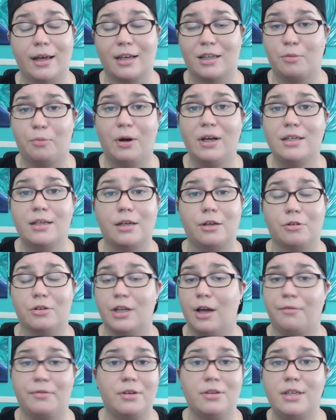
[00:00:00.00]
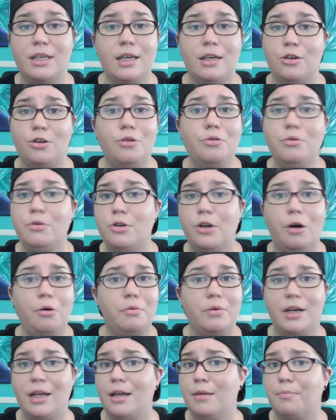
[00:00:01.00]
expressing yourself. You see, you
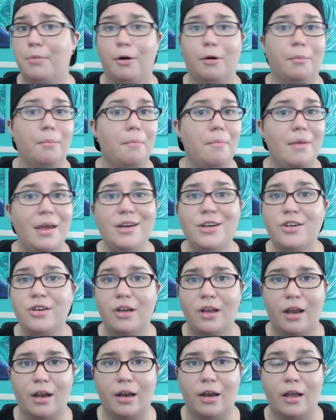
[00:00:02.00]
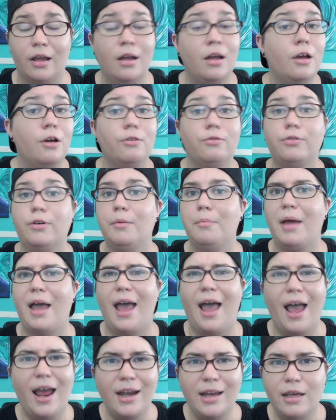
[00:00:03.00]
don't need permission from
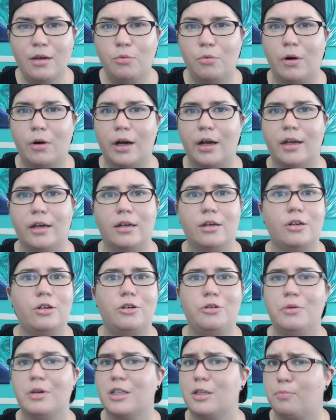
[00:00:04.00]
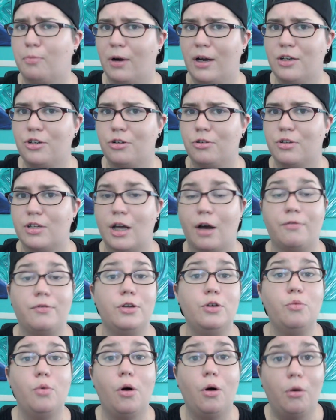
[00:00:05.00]
anyone to express yourself.
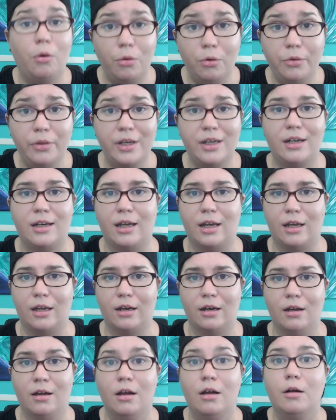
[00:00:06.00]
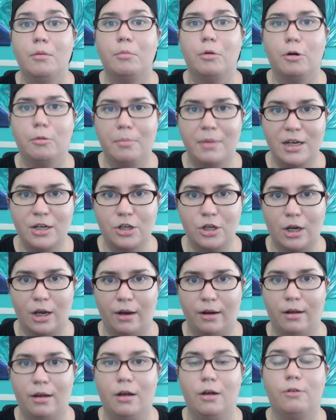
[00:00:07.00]
You only need
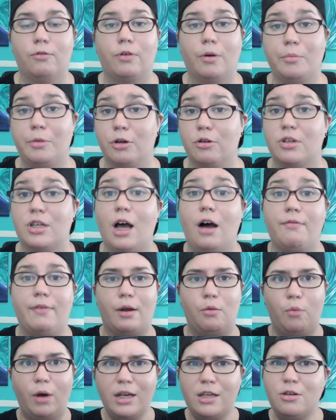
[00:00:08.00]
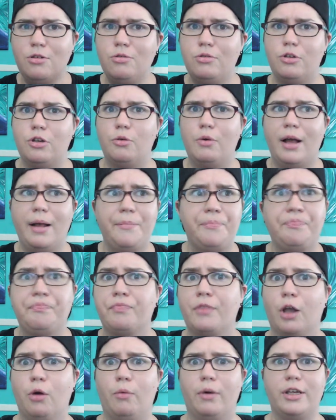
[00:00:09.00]
permission from yourself. And when you do it,
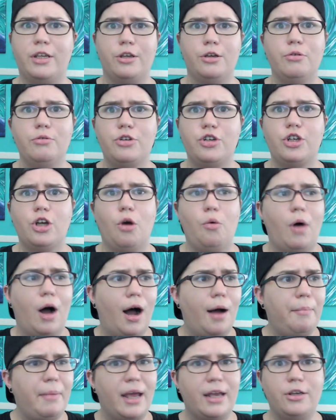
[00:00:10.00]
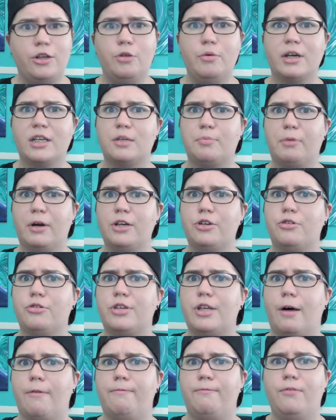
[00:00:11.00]
when you show up and you express
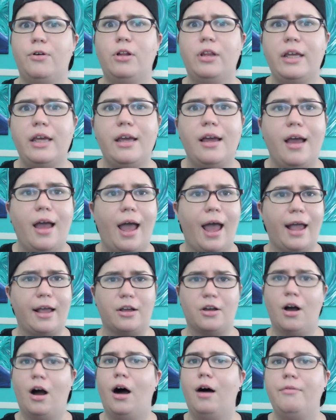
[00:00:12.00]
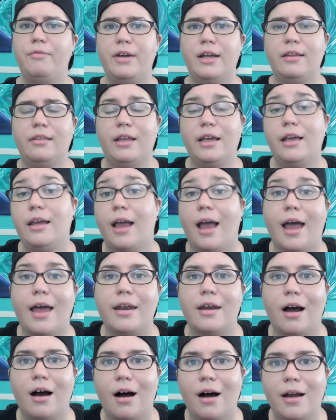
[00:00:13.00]
yourself fully and confidently
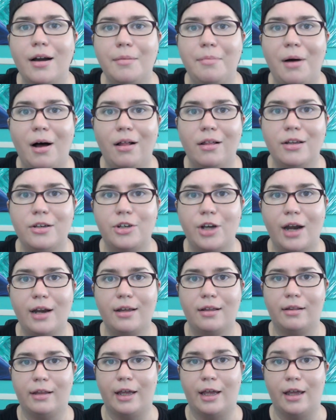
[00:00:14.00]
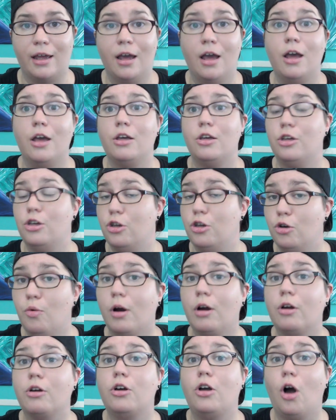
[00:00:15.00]
and unapologetically, you
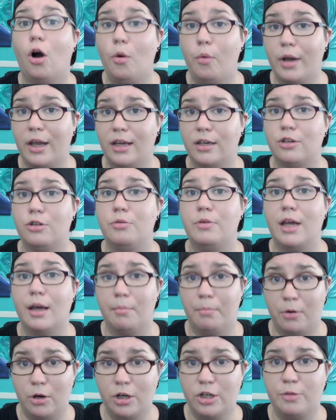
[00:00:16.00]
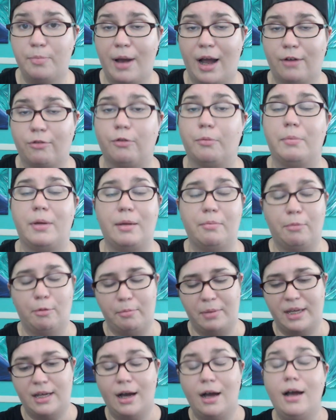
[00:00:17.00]
are going to get pushback from people,
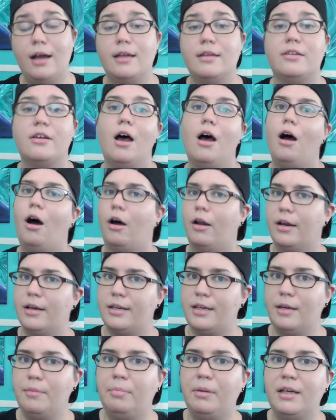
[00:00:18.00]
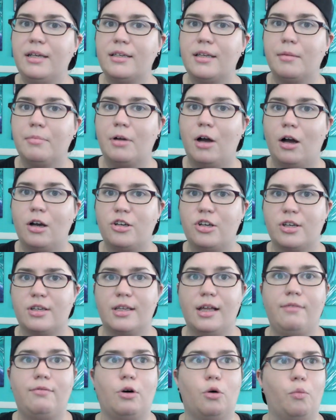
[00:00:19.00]
because on a deeply subconscious
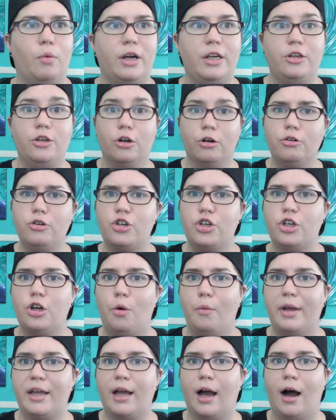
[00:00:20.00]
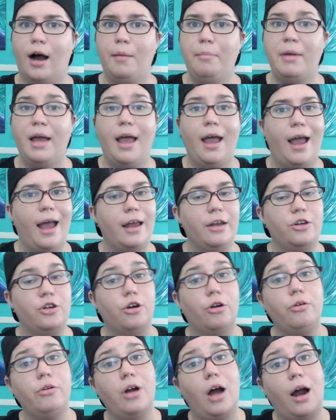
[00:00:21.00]
level, when you're showing up and
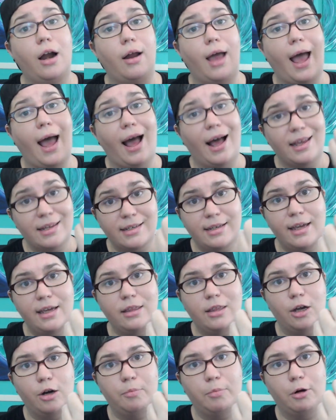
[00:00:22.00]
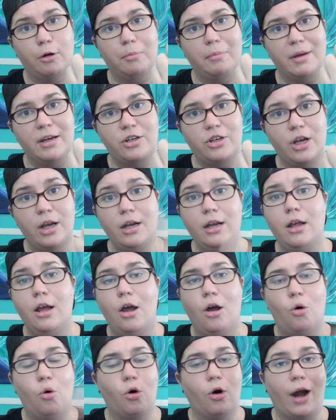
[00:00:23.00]
you're not asking their permission
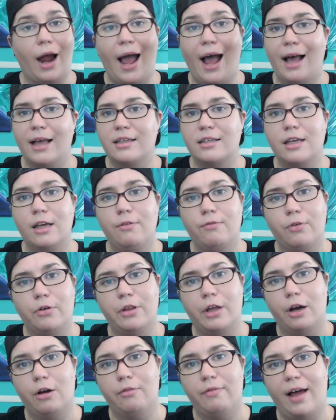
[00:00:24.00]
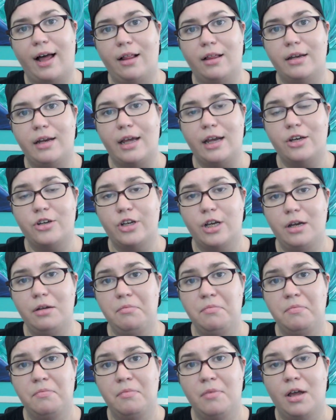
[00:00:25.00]
or asking for their
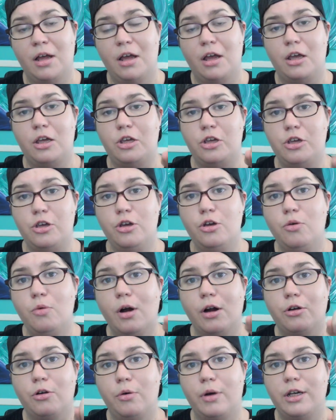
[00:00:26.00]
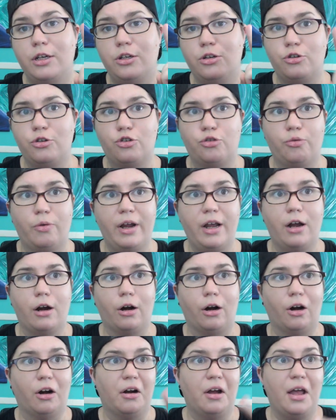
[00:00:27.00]
validation, you are going to
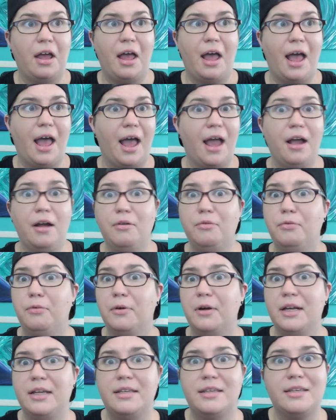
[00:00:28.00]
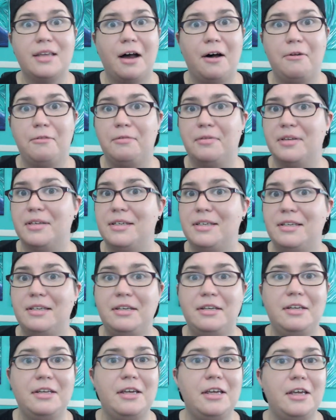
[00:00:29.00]
trigger every
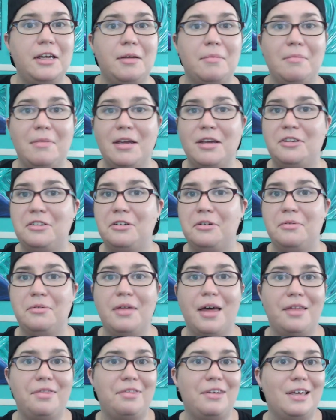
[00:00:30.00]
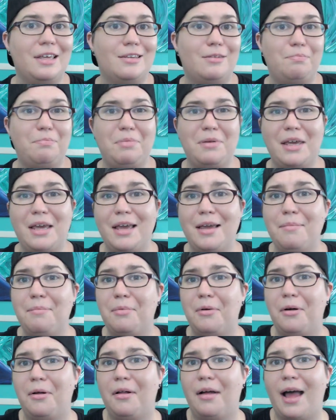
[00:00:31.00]
self-esteem issue that these
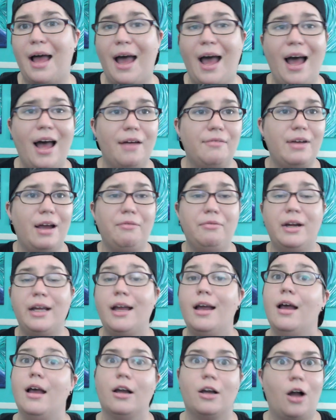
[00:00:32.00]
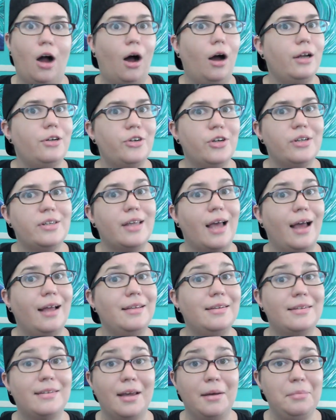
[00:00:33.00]
people have, every conscious
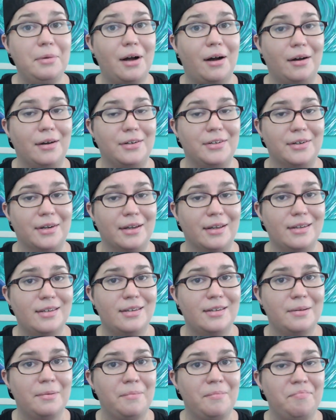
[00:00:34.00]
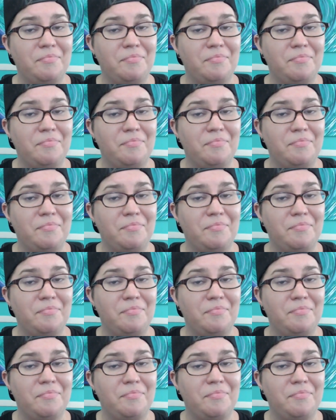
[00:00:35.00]
and subconscious